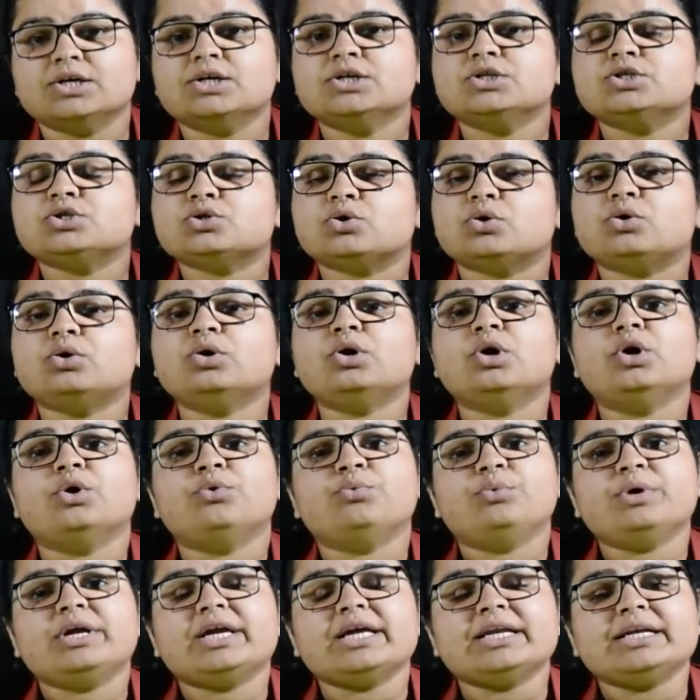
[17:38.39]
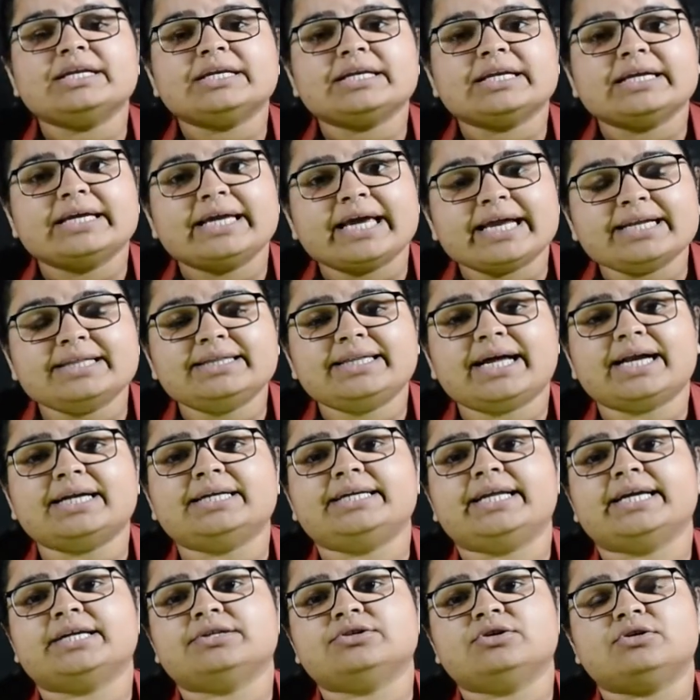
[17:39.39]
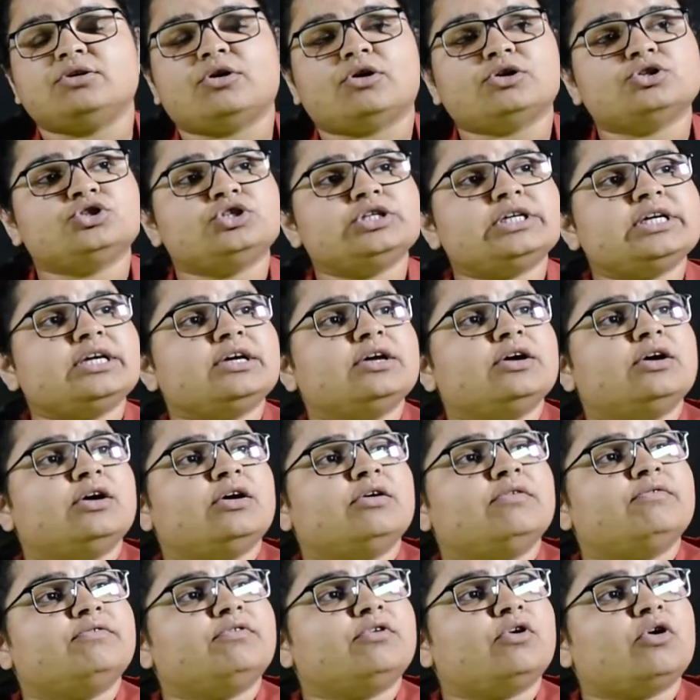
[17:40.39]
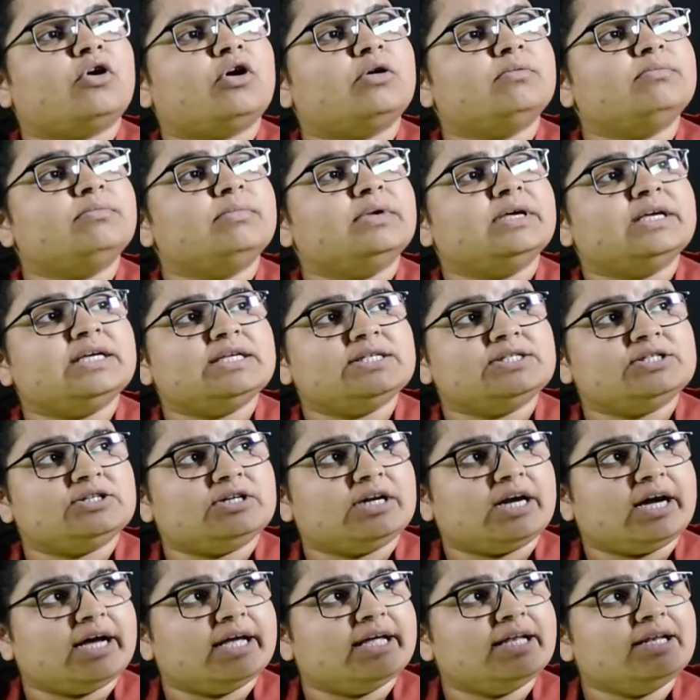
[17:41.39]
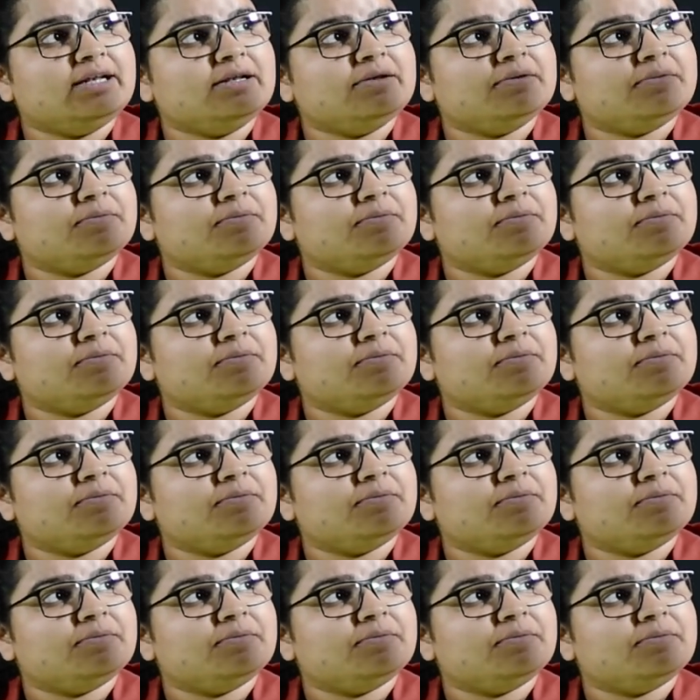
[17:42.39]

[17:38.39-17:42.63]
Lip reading: So we can get that technology from Israel.